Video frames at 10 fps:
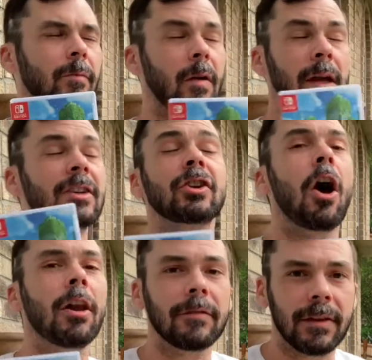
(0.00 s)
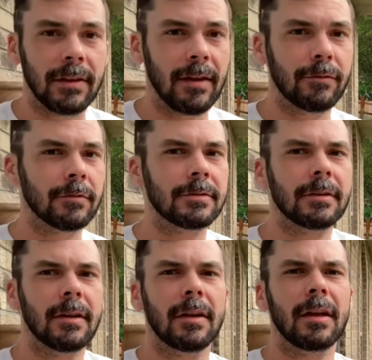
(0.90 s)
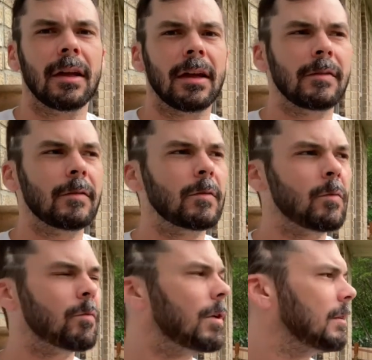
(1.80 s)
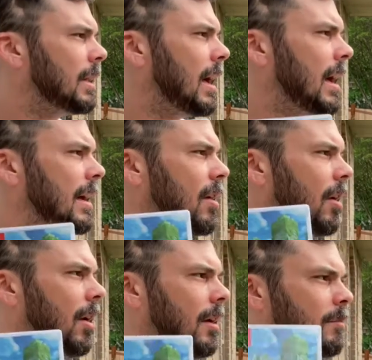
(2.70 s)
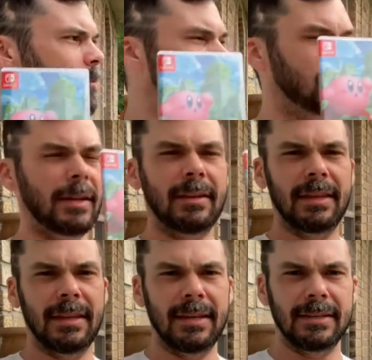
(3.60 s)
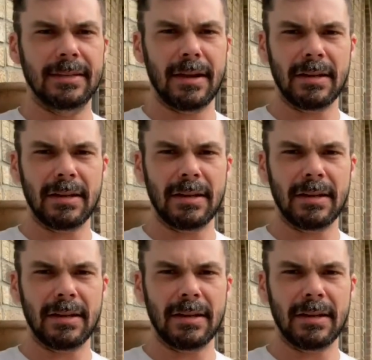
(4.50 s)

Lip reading: actually all of the levels, rely on doing these